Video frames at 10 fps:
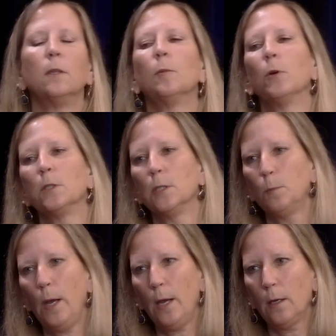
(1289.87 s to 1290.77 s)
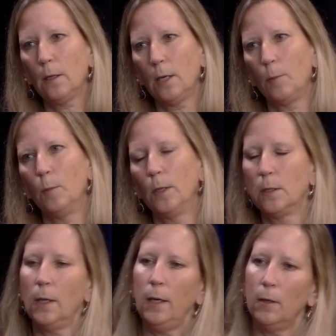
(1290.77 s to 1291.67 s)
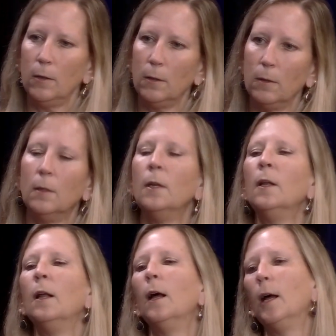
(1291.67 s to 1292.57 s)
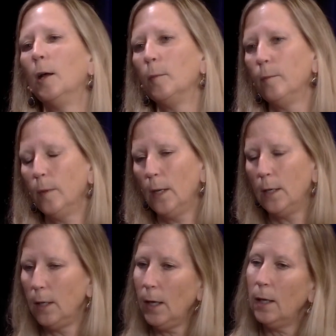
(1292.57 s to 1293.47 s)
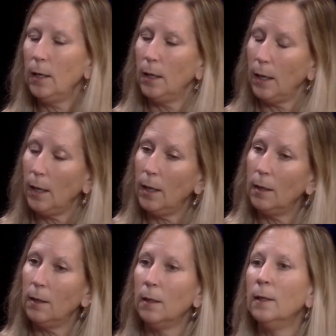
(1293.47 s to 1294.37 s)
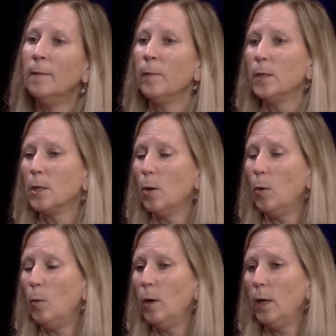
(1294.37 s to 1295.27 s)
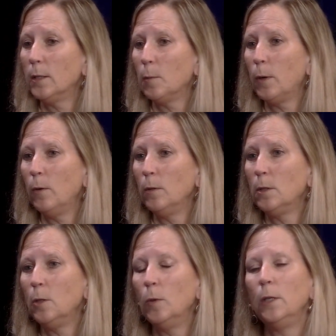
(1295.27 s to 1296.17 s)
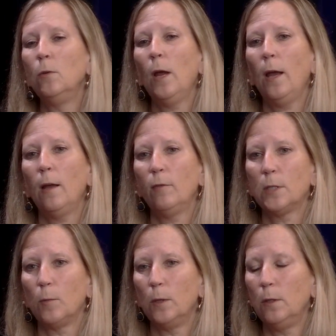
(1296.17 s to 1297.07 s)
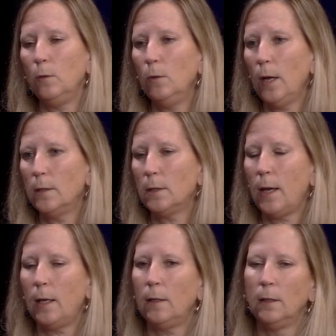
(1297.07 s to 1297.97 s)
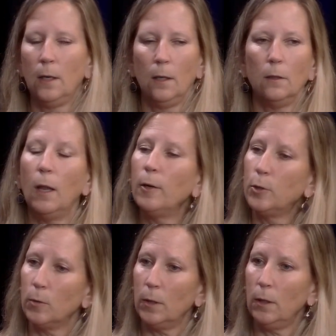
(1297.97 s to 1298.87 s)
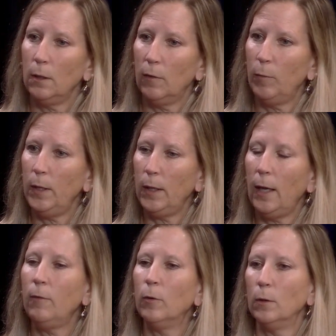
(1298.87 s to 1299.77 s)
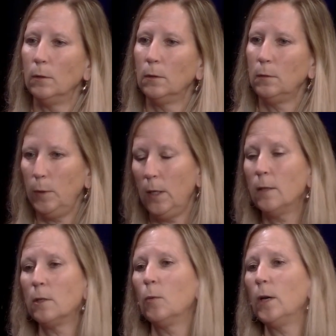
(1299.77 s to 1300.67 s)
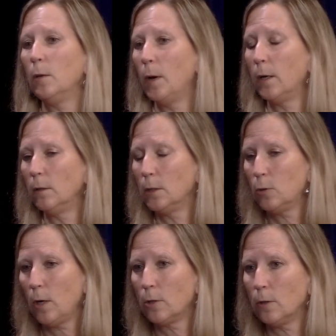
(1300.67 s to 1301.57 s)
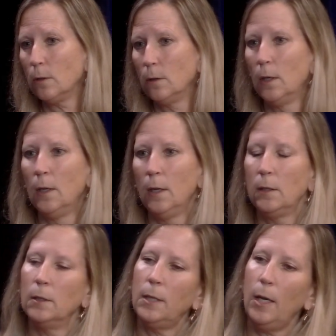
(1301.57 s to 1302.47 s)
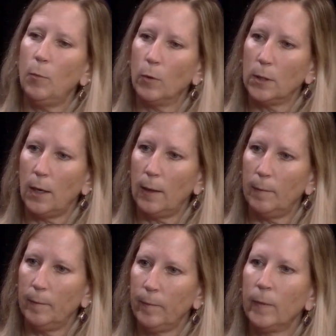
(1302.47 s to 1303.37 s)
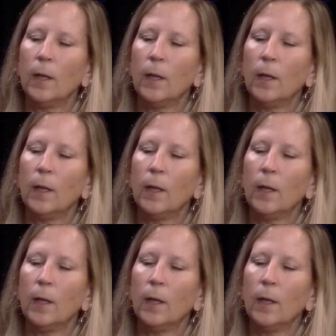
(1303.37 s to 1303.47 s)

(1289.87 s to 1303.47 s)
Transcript: but then the person's back a couple months later, and again and again. So as opposed to when you have someone who has that luxury of being able, because of the way the model is structured, to take more time,